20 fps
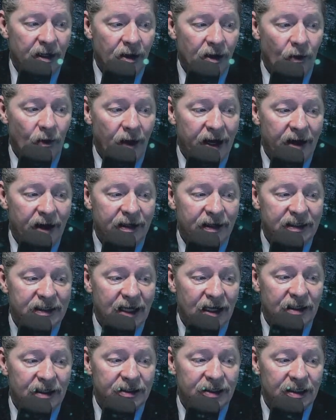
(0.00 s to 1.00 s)
where it
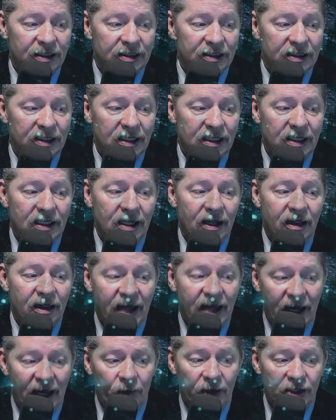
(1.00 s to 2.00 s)
tells us
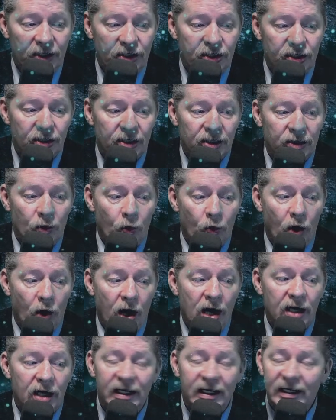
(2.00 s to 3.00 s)
that we should
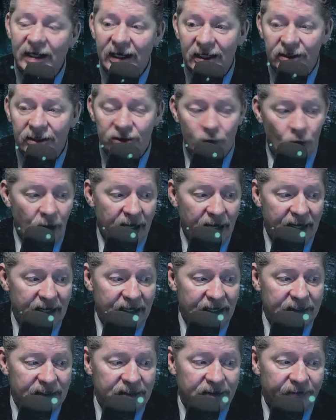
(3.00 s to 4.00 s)
walk in his
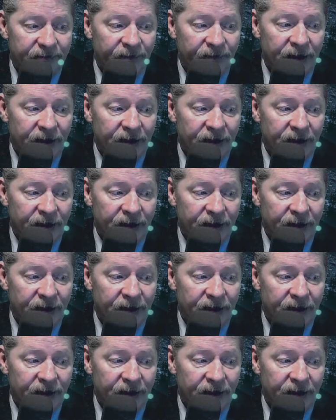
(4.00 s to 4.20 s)
ways.